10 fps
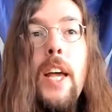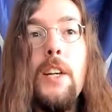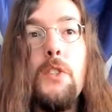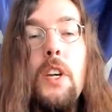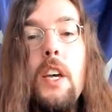
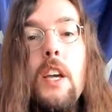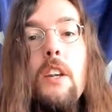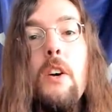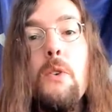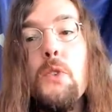is that he
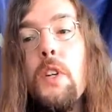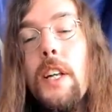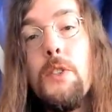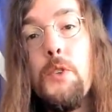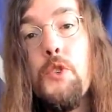knows that
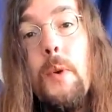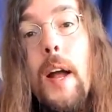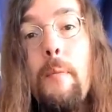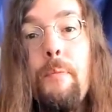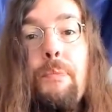it's a
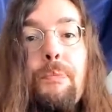trap.